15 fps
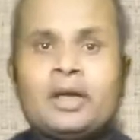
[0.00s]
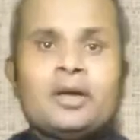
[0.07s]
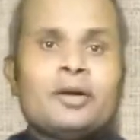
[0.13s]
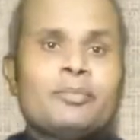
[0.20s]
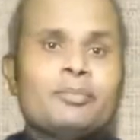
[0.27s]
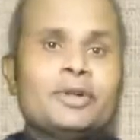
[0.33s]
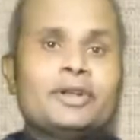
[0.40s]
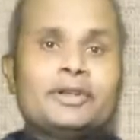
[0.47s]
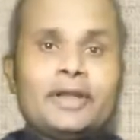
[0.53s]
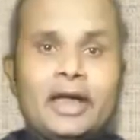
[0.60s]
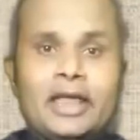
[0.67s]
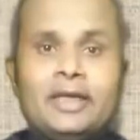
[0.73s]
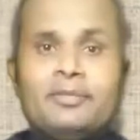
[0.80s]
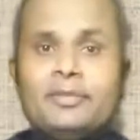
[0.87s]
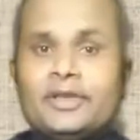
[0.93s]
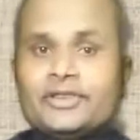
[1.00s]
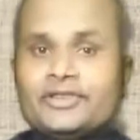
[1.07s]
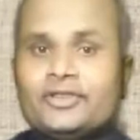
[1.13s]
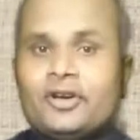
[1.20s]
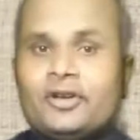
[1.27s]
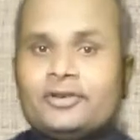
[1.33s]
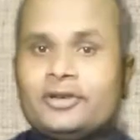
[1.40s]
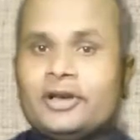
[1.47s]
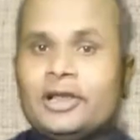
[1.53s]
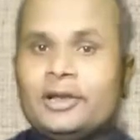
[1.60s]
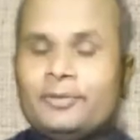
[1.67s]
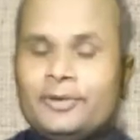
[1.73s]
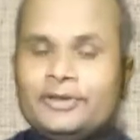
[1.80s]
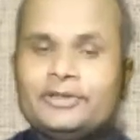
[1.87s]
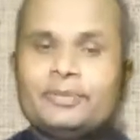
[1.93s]
But time is not
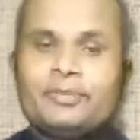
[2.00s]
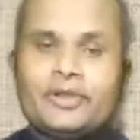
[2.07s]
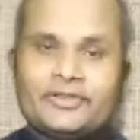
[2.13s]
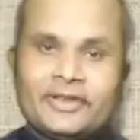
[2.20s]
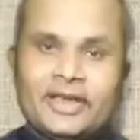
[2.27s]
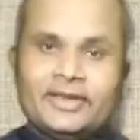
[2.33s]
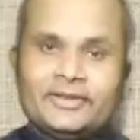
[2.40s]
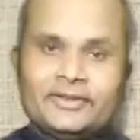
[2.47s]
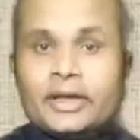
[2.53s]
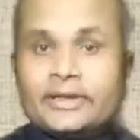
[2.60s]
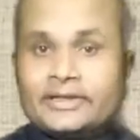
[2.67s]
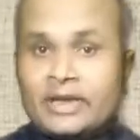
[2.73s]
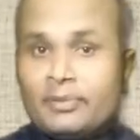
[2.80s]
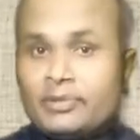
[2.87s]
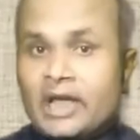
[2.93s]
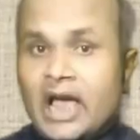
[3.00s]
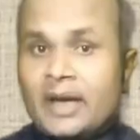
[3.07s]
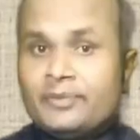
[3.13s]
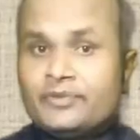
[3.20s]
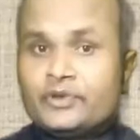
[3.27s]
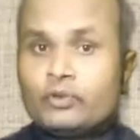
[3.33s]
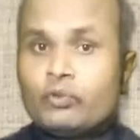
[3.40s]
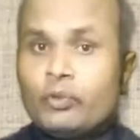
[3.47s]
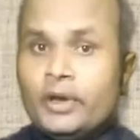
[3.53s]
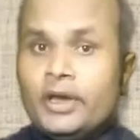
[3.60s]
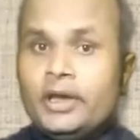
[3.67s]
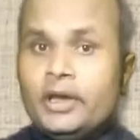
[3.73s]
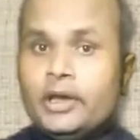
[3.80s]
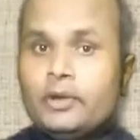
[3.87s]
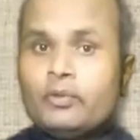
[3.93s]
always precise. Sometimes we
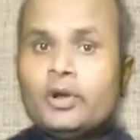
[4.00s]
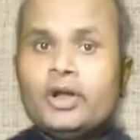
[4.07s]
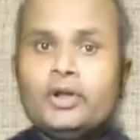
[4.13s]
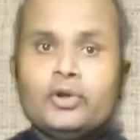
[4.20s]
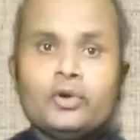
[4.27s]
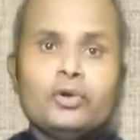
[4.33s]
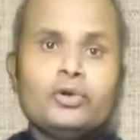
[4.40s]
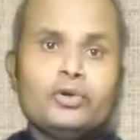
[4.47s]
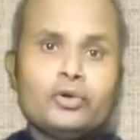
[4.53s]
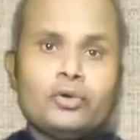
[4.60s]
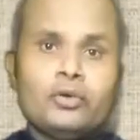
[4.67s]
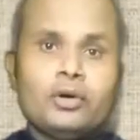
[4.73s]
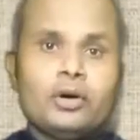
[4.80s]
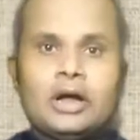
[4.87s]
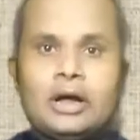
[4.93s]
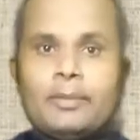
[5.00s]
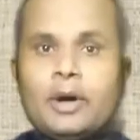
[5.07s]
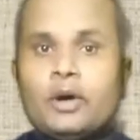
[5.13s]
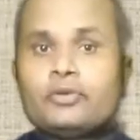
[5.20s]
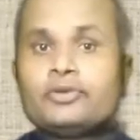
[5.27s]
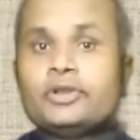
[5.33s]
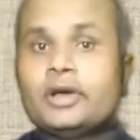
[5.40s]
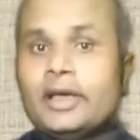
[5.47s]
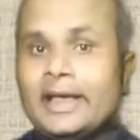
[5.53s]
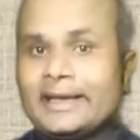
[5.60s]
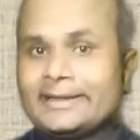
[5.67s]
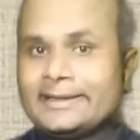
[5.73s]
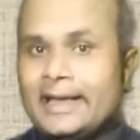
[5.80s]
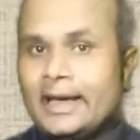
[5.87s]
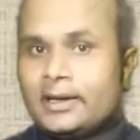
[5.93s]
even don't know about the
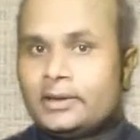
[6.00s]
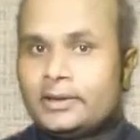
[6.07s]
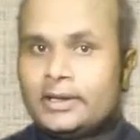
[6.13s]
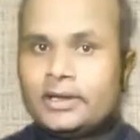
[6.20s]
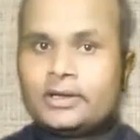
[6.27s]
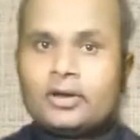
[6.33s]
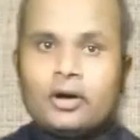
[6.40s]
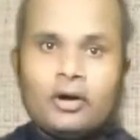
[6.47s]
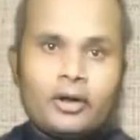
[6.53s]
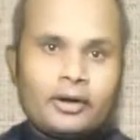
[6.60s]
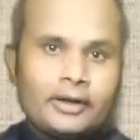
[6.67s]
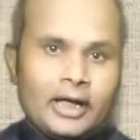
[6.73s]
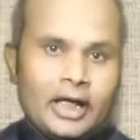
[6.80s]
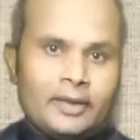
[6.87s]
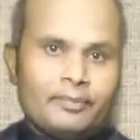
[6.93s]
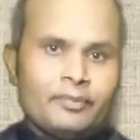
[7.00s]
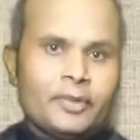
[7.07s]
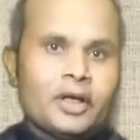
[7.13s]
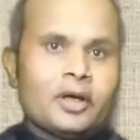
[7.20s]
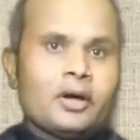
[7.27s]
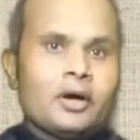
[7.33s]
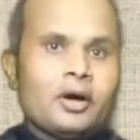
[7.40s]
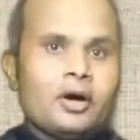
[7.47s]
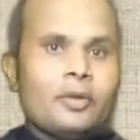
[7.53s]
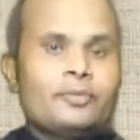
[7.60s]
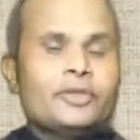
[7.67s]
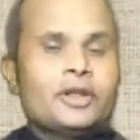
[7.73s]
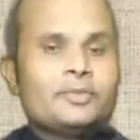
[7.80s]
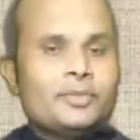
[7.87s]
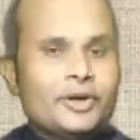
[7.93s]
exact date or time
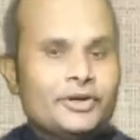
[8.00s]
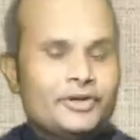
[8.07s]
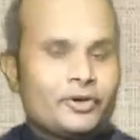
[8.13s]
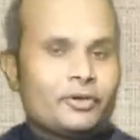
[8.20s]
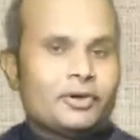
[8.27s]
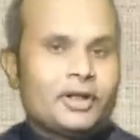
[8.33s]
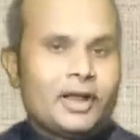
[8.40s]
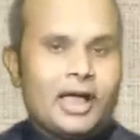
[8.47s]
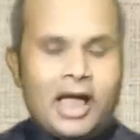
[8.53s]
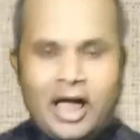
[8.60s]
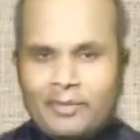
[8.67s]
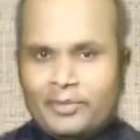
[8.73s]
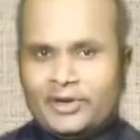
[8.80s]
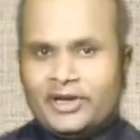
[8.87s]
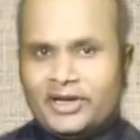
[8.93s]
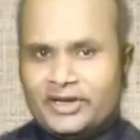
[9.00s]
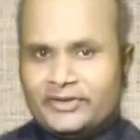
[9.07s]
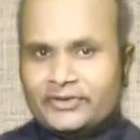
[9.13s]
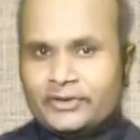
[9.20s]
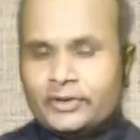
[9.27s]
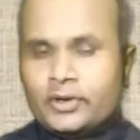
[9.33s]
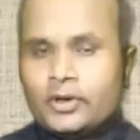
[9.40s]
of that particular happenings.